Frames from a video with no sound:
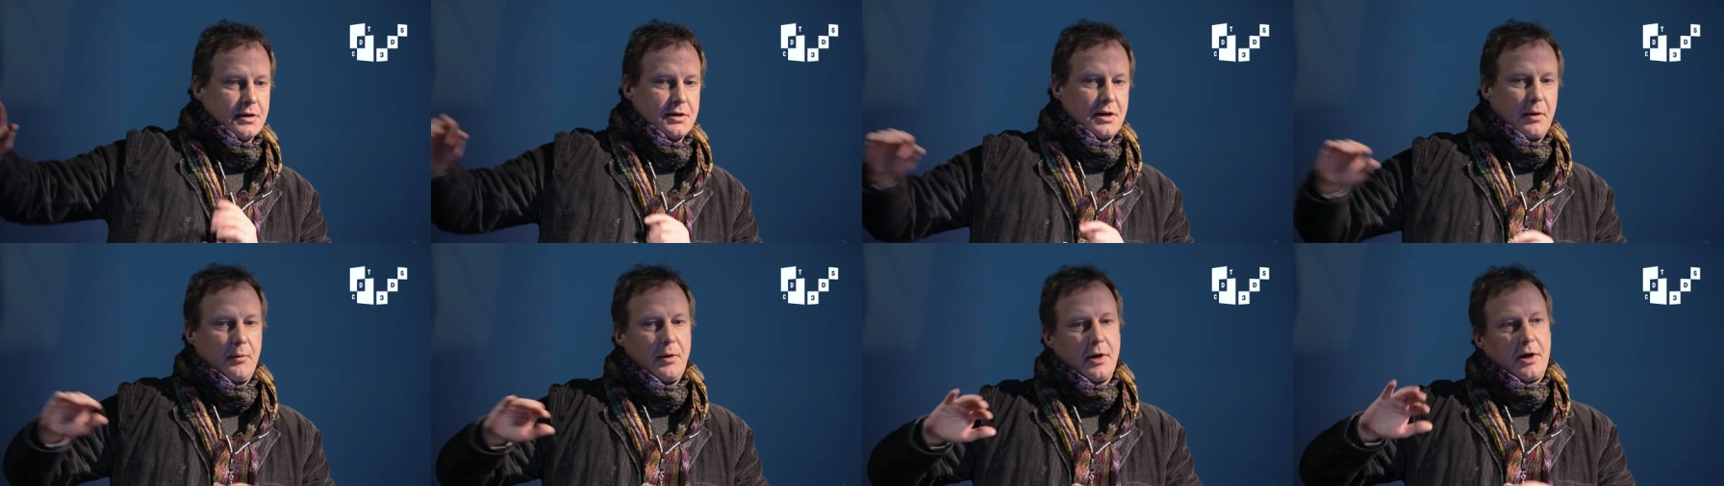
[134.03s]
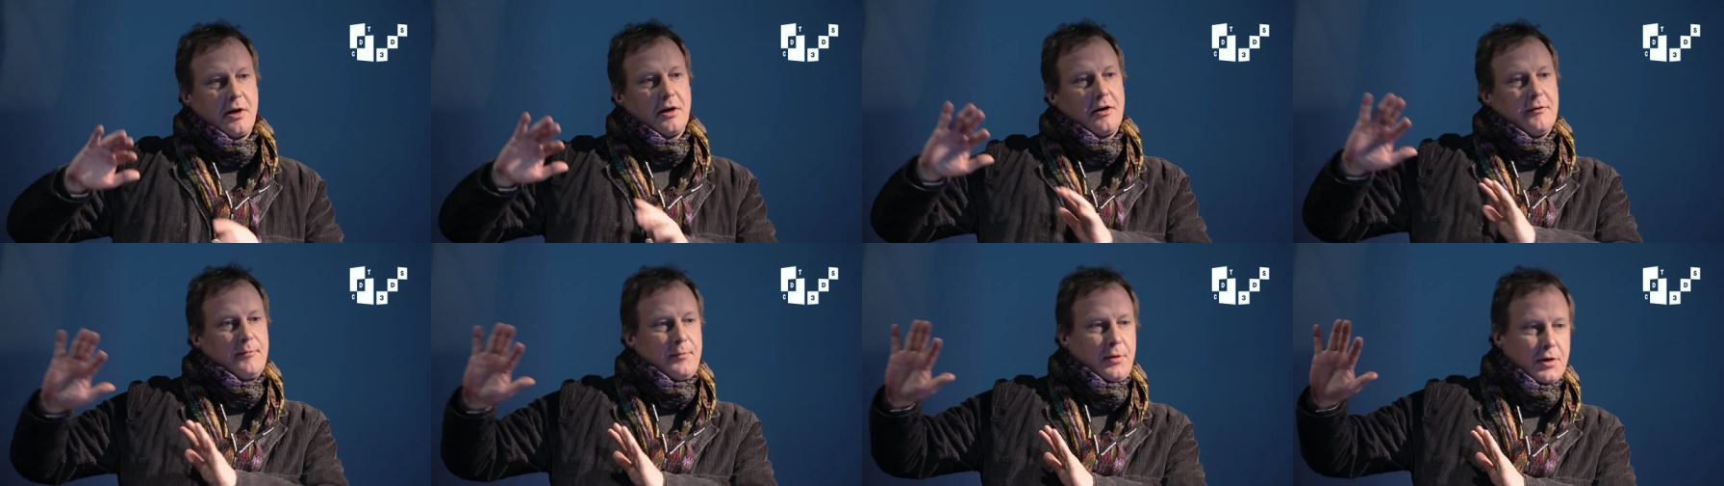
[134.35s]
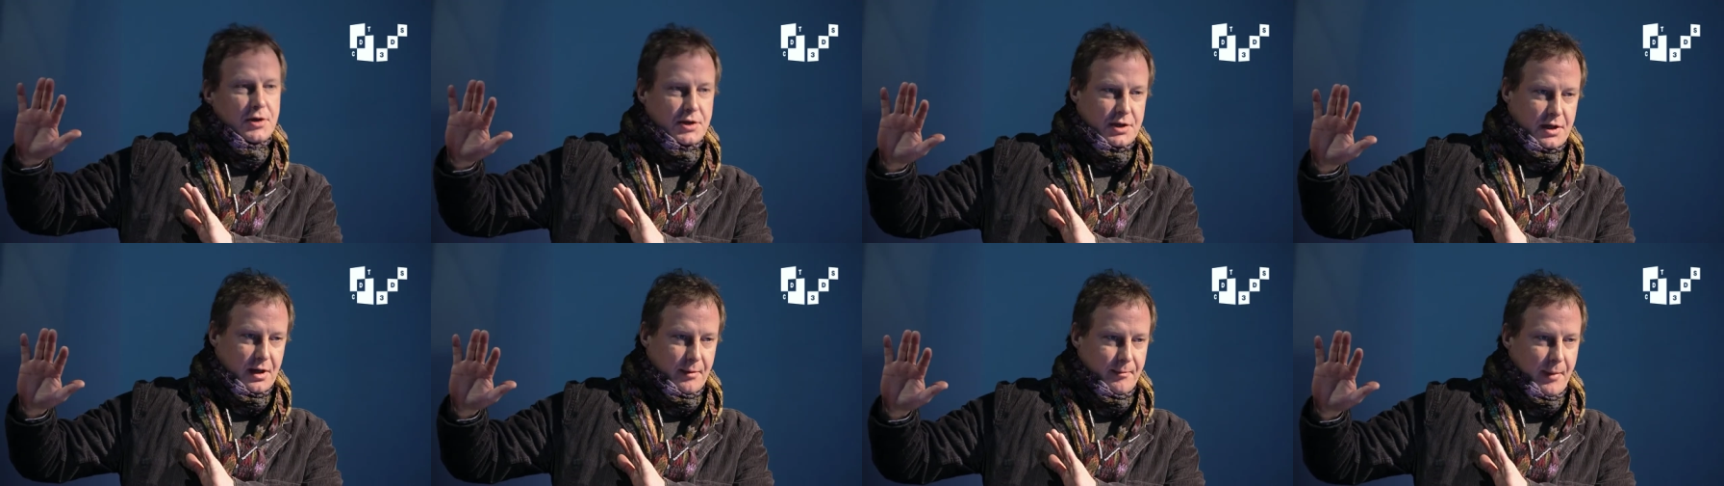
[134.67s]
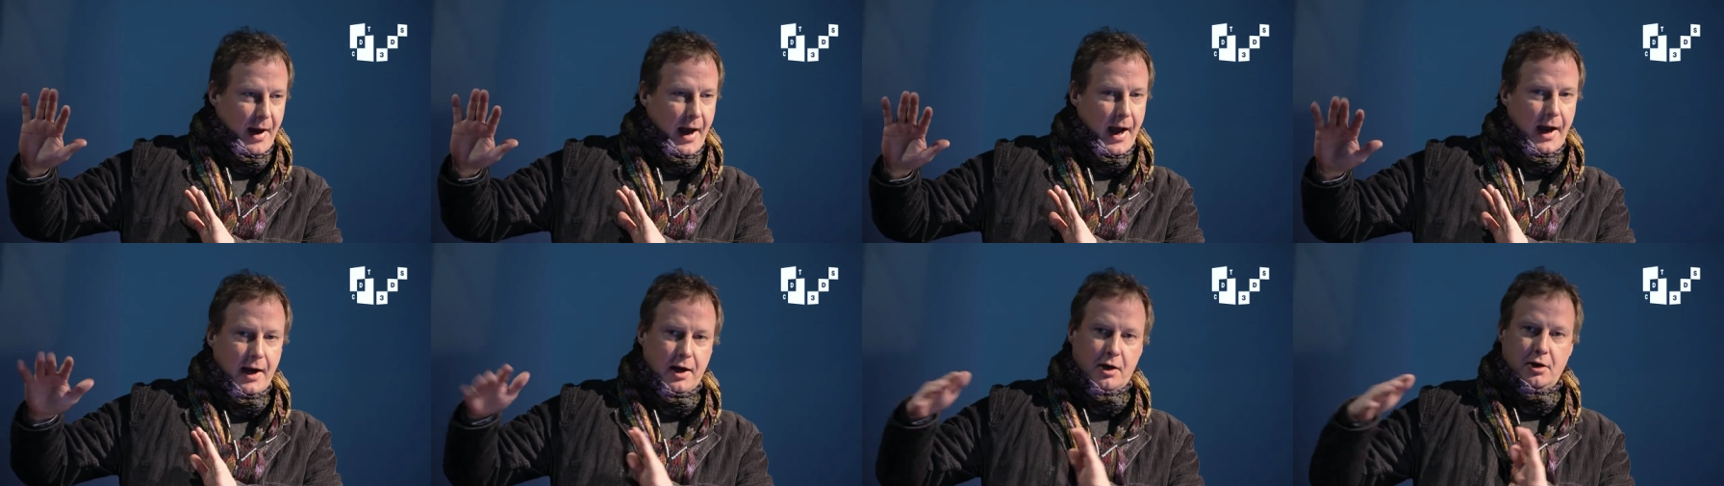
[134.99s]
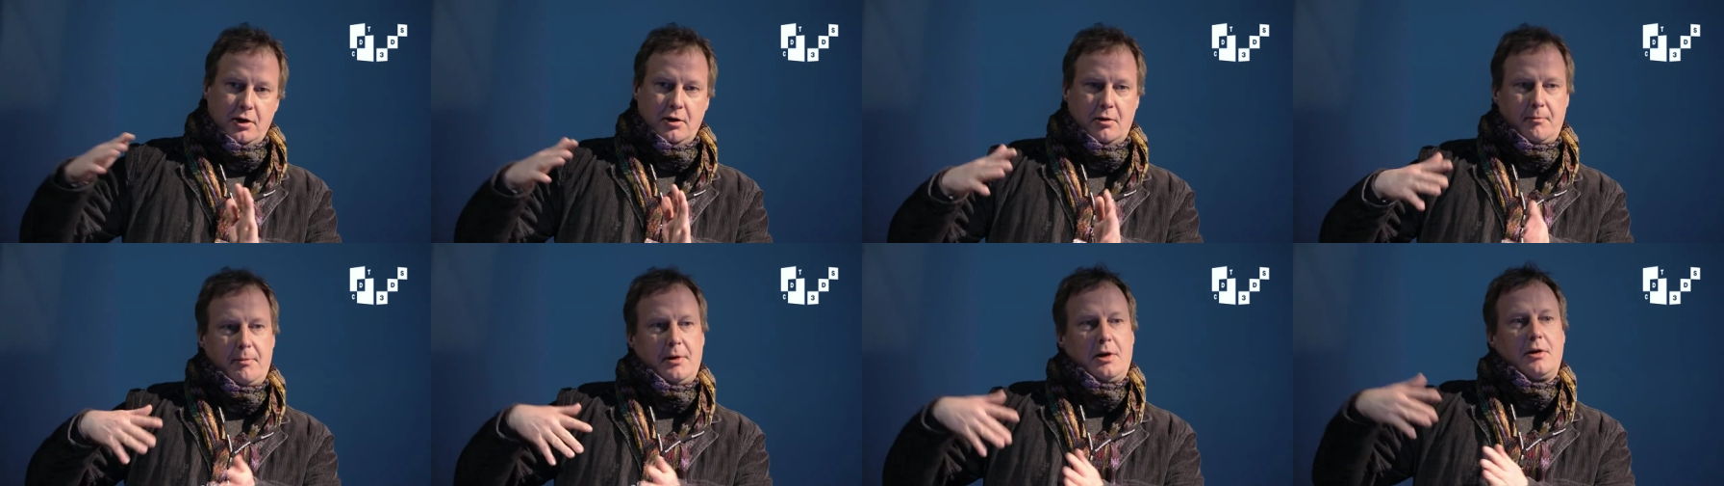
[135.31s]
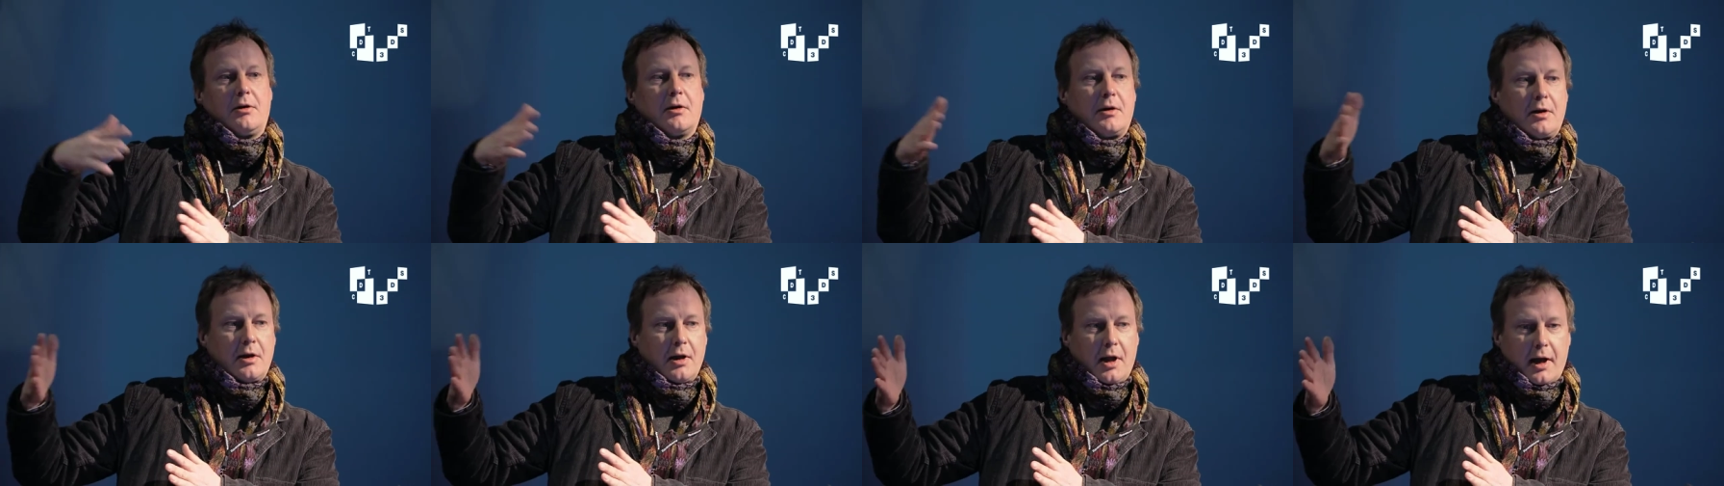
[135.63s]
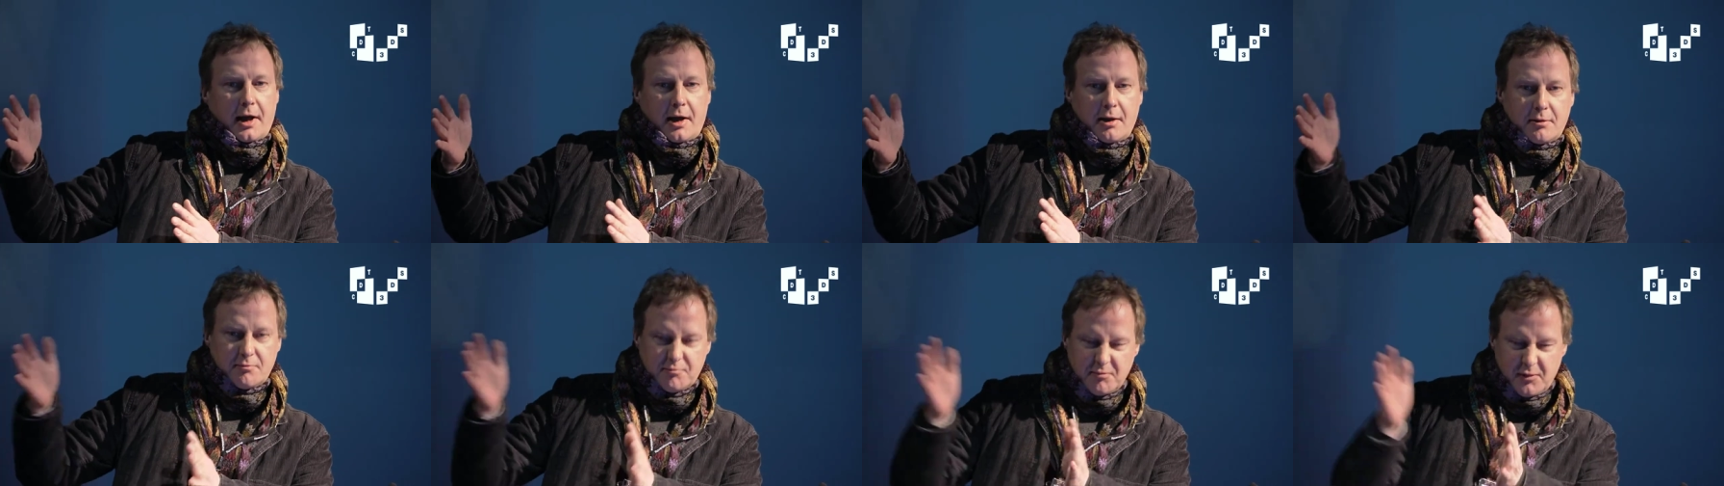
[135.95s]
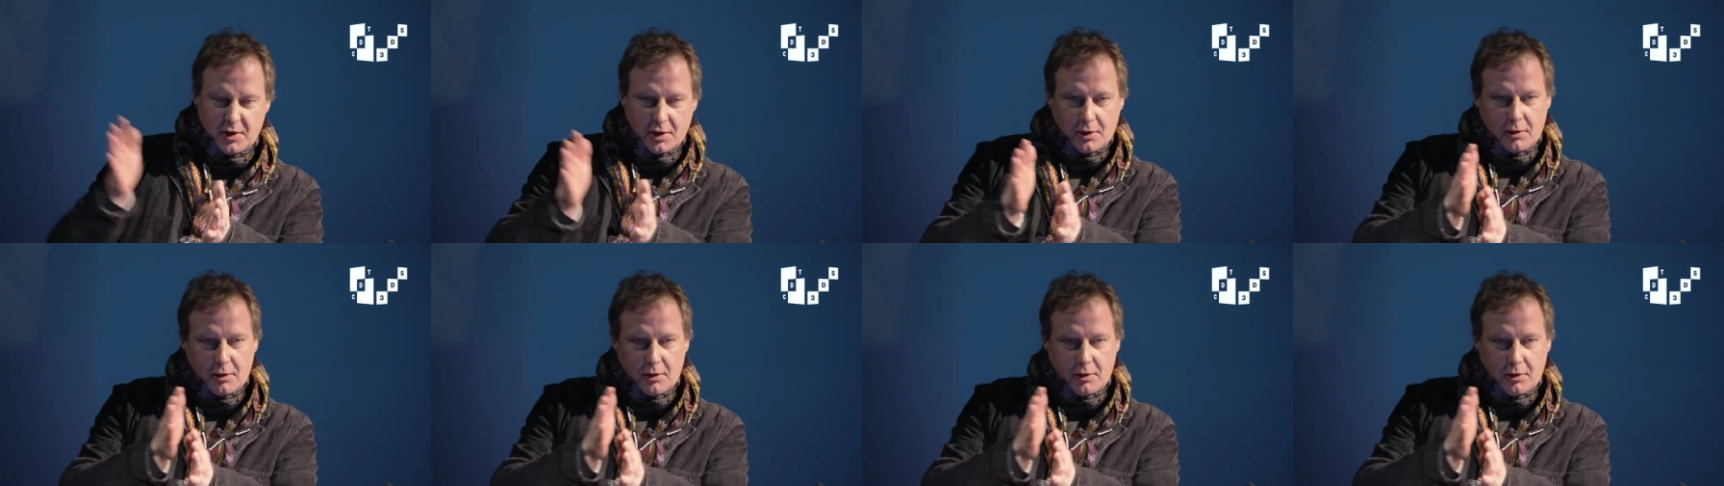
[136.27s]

So we could have pushed it back and you'd be looking like you're